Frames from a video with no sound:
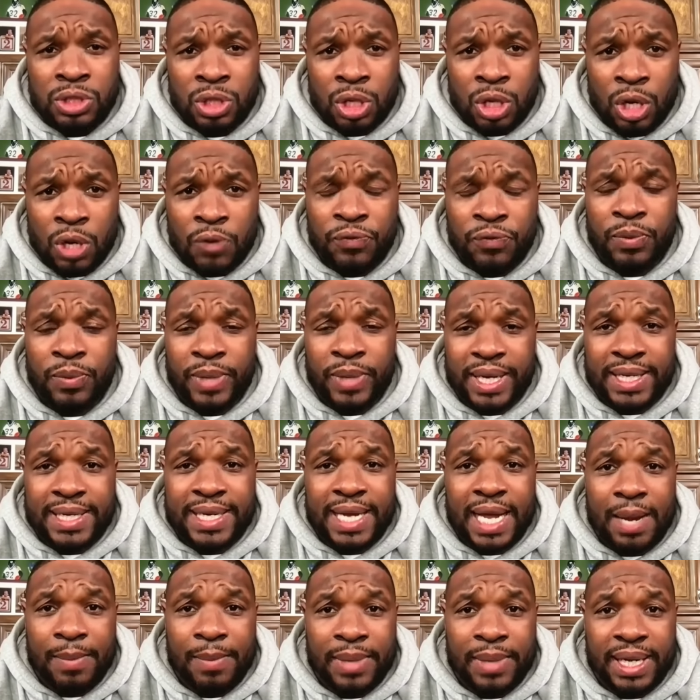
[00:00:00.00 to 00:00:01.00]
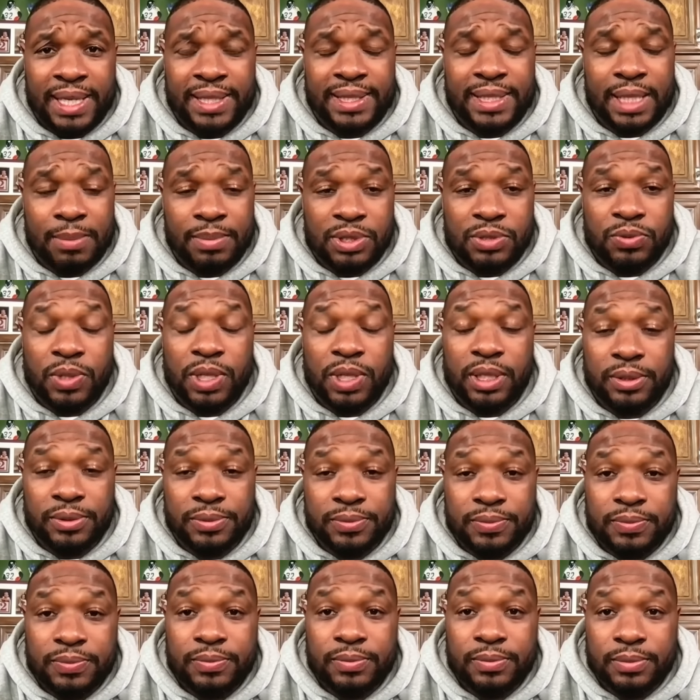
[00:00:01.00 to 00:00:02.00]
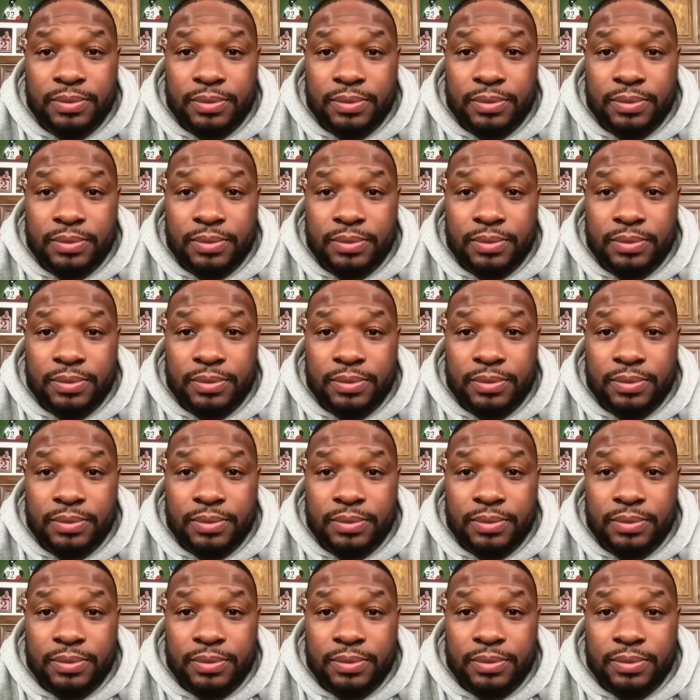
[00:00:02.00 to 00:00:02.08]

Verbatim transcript: So hopefully we can dominate them as well. Do